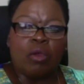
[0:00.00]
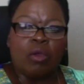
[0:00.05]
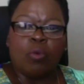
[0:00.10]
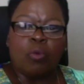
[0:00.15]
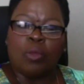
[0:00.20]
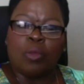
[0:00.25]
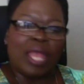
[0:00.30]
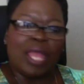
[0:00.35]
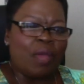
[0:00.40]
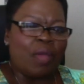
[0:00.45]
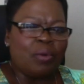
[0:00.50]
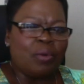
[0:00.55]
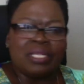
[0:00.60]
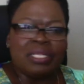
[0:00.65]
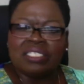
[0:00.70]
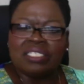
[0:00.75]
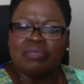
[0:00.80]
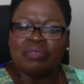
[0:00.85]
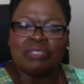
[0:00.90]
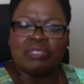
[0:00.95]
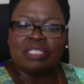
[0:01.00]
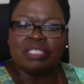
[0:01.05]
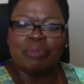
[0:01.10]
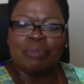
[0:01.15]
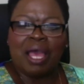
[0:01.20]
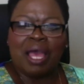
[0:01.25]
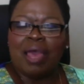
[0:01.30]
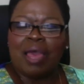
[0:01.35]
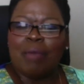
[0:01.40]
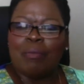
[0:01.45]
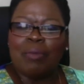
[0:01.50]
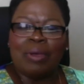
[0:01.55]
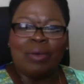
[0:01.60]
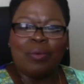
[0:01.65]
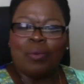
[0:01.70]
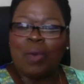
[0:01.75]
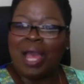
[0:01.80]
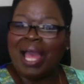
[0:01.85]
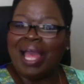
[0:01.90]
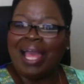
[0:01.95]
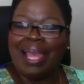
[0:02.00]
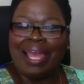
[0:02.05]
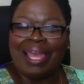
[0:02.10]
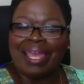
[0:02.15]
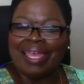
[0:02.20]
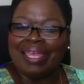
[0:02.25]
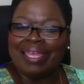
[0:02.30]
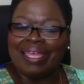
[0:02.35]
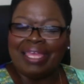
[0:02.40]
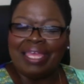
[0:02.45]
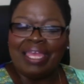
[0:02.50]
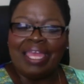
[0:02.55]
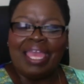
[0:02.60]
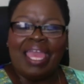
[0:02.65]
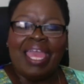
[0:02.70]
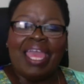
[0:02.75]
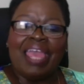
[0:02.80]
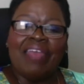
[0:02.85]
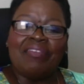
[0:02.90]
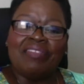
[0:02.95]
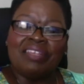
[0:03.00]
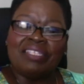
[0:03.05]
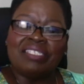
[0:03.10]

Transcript: Well, I wanted to respond, but why? And